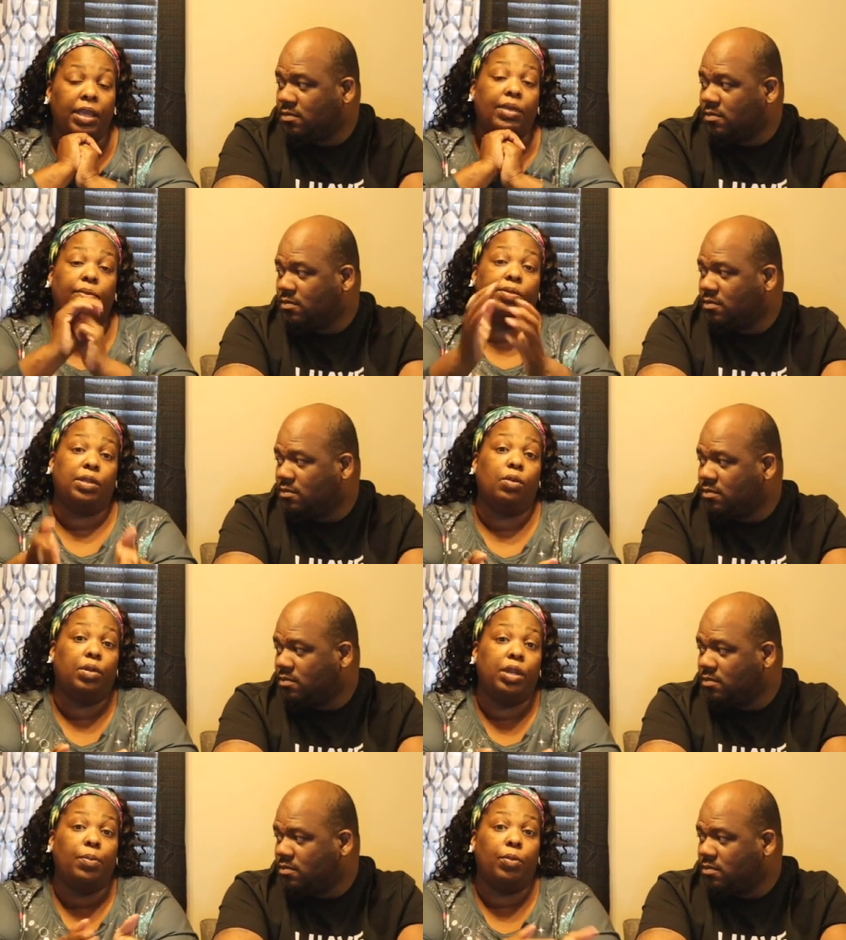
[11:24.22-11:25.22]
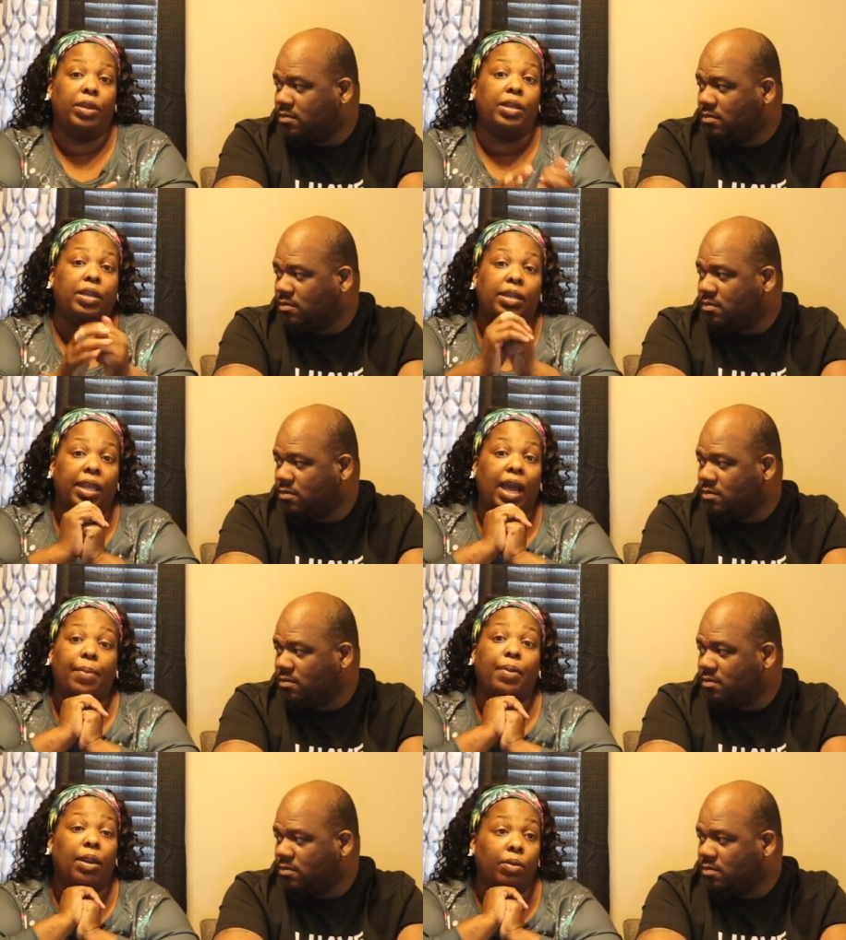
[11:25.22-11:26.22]
Speaker 1: and we was a lower number when they done that, I
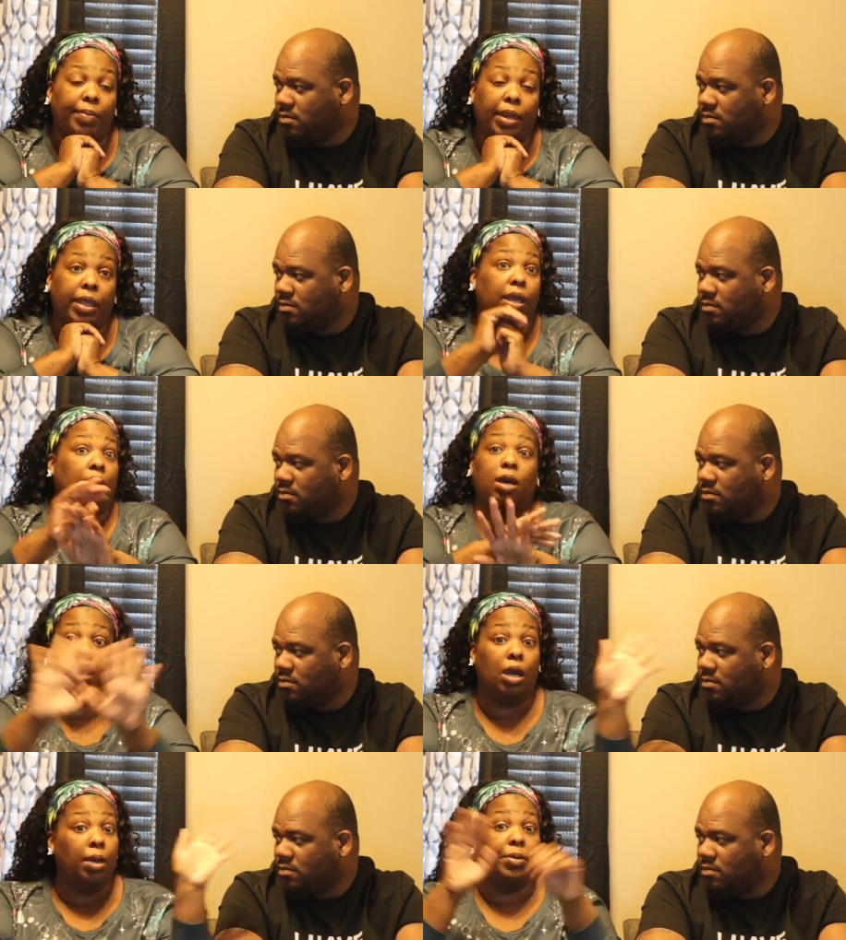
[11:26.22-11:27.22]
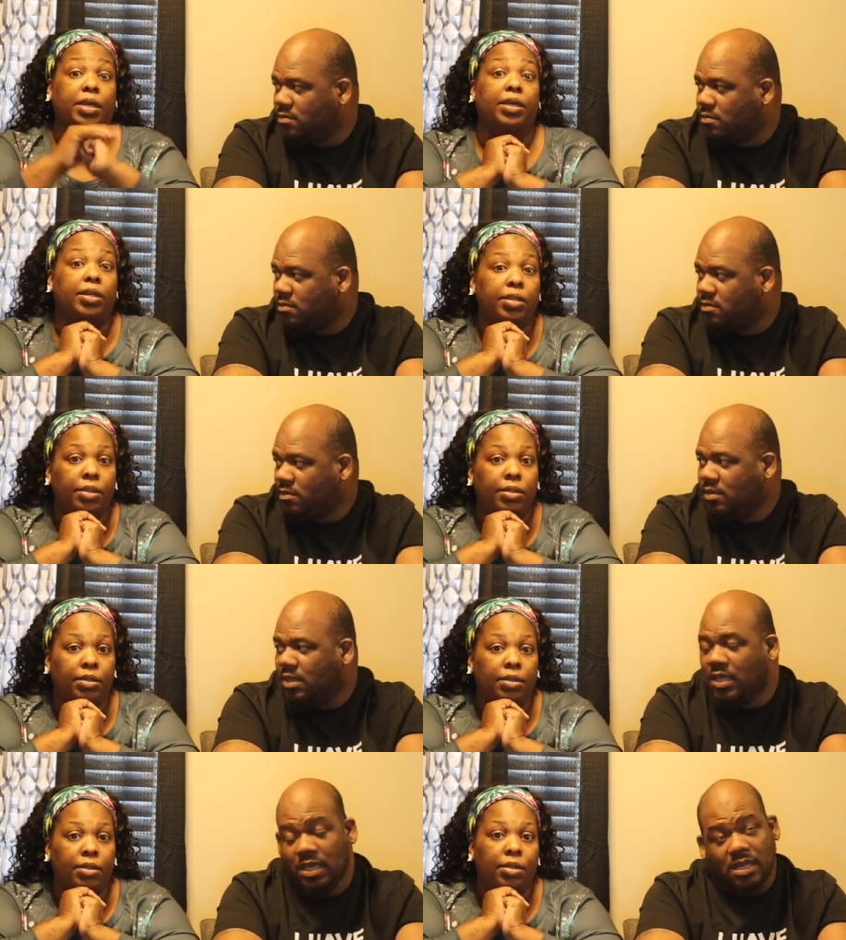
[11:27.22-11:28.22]
probably would be like, I'm done.
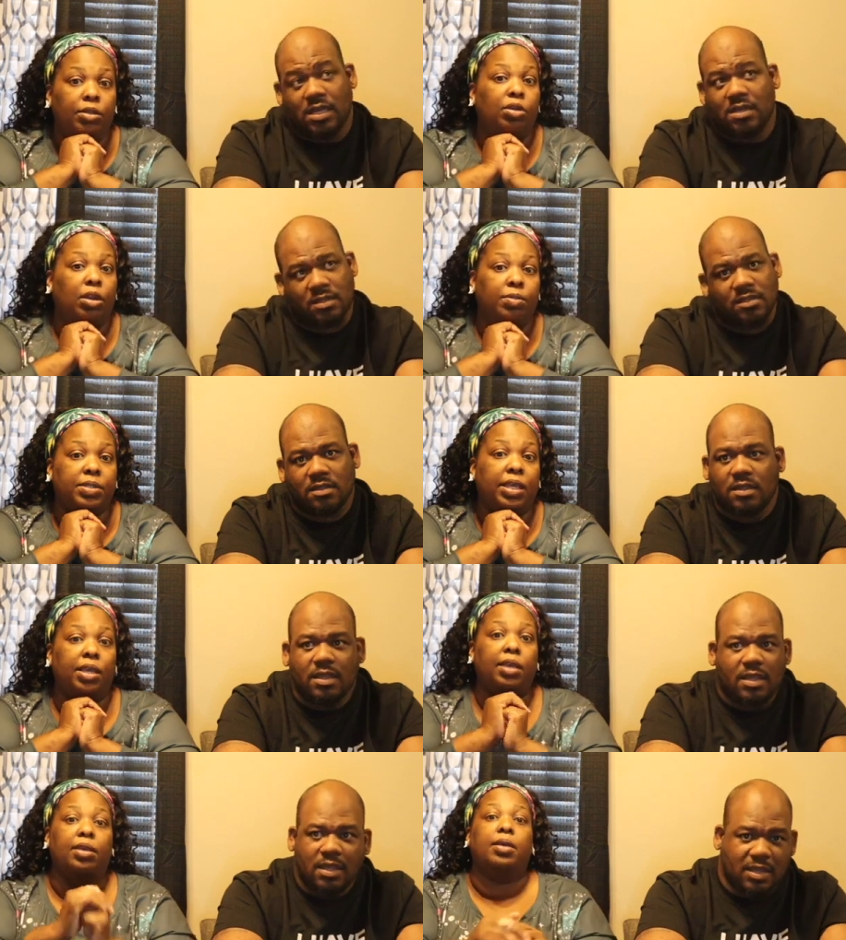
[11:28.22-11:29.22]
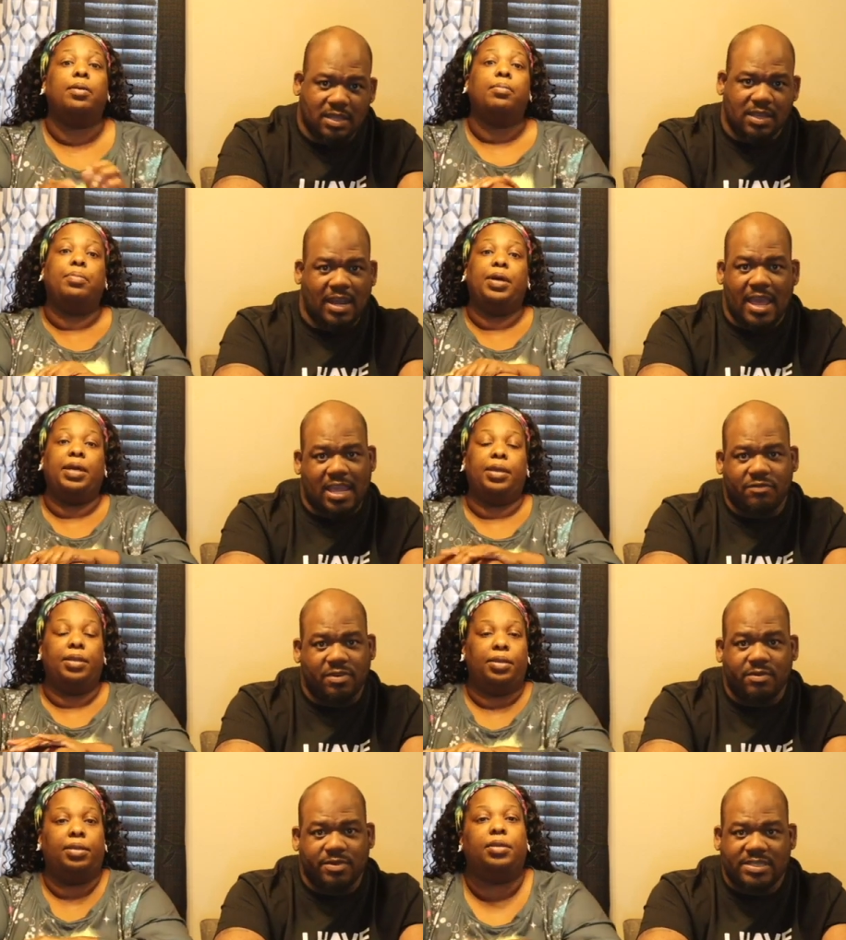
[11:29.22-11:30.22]
Yeah. You know what I'm saying? Good, like but, if
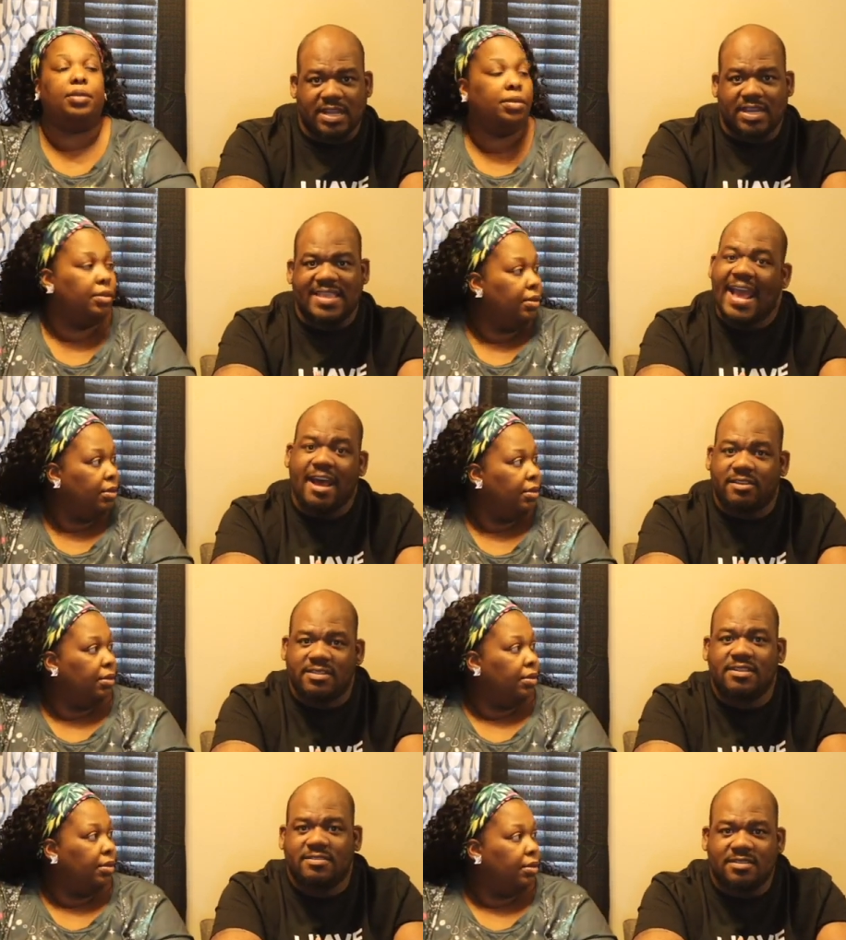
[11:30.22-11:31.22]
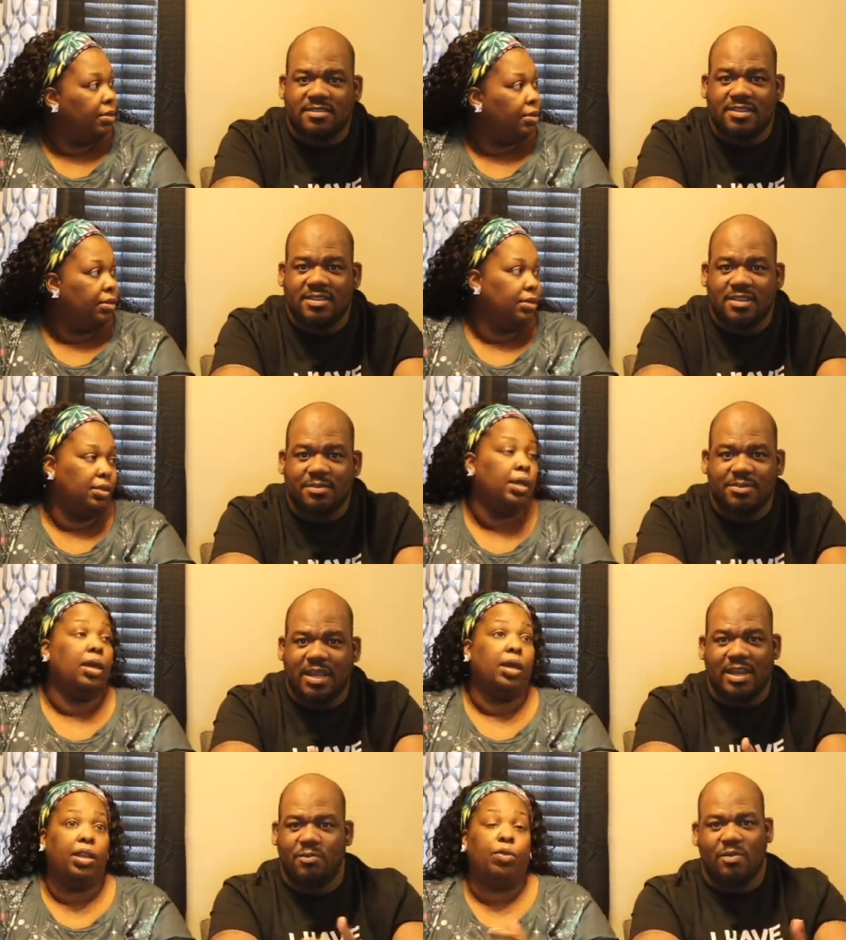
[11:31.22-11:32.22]
Speaker 2: we was at a thousand subs,
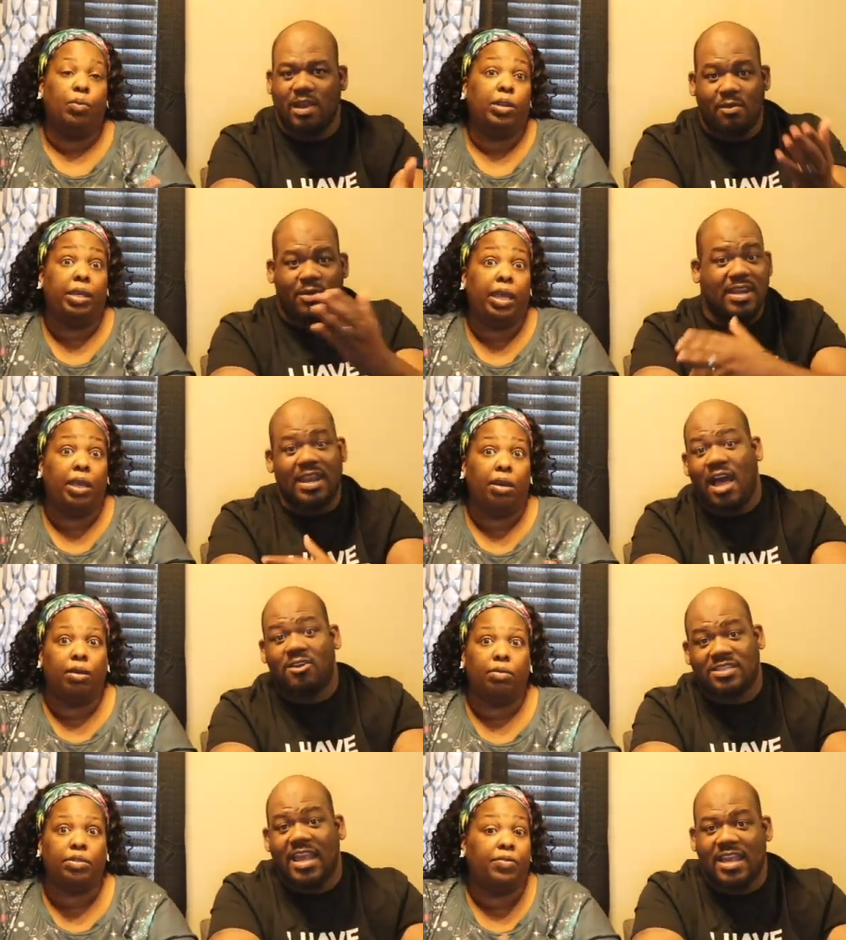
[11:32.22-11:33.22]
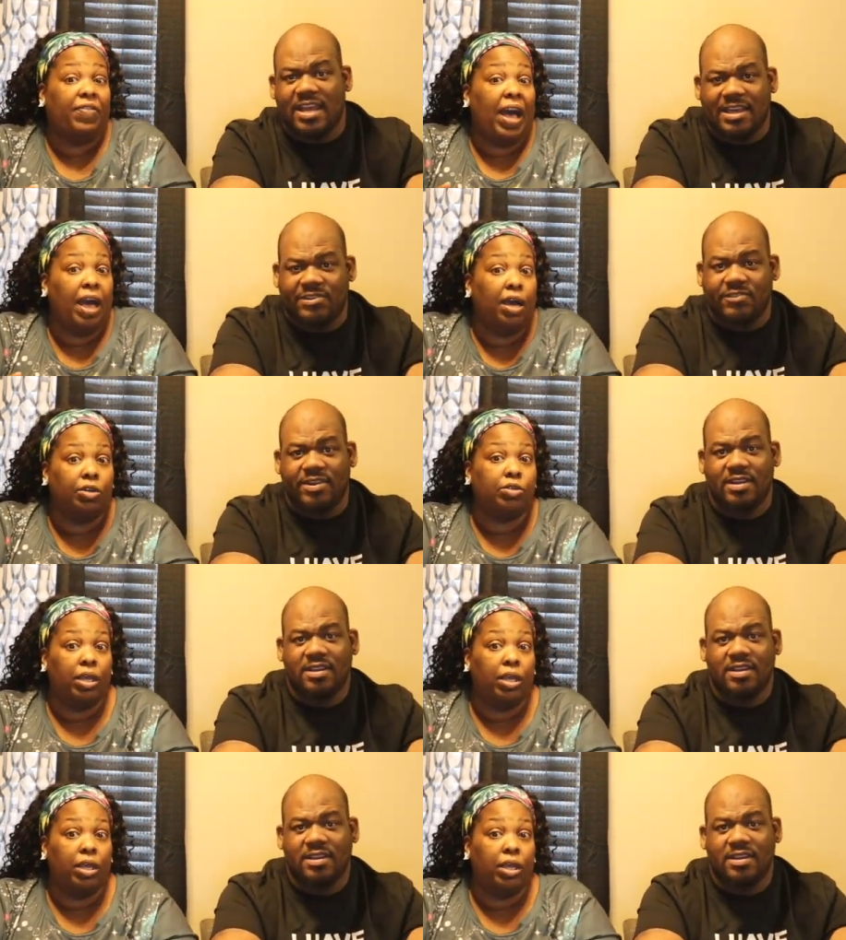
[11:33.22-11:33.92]
yeah, and it, and it went and down lost to 500.